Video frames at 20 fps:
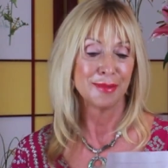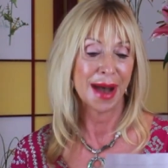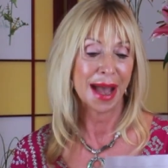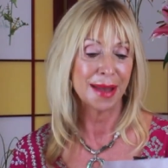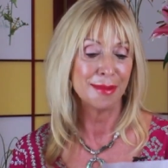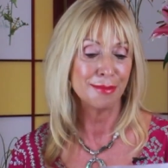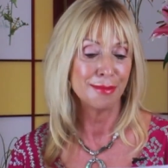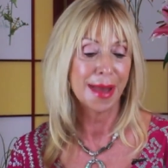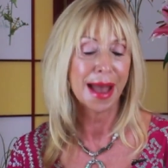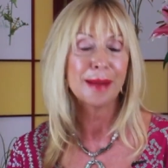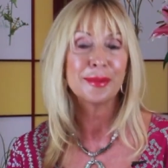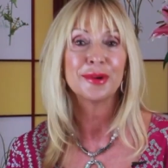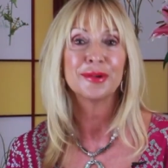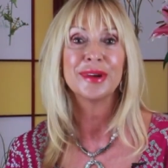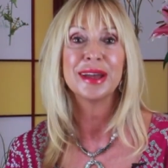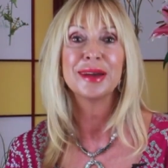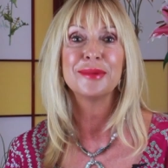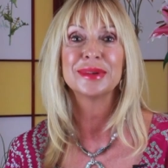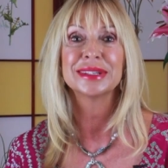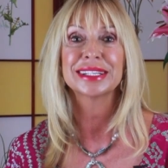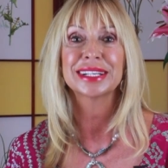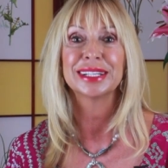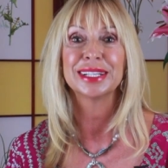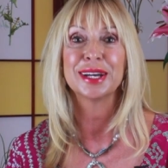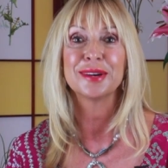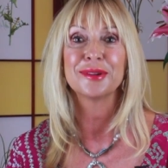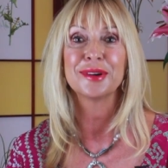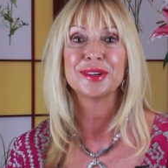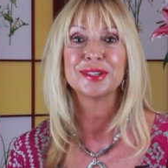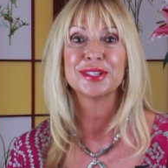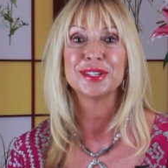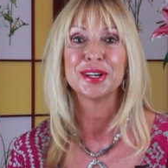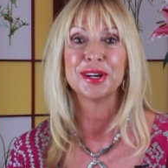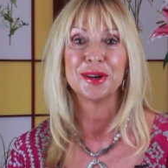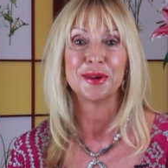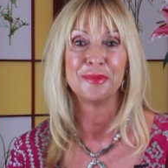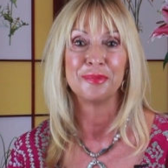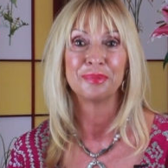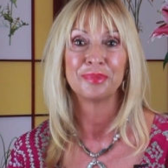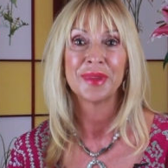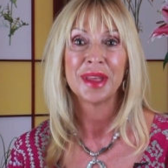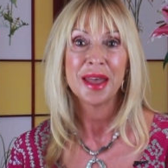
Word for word: My memory was clearer too.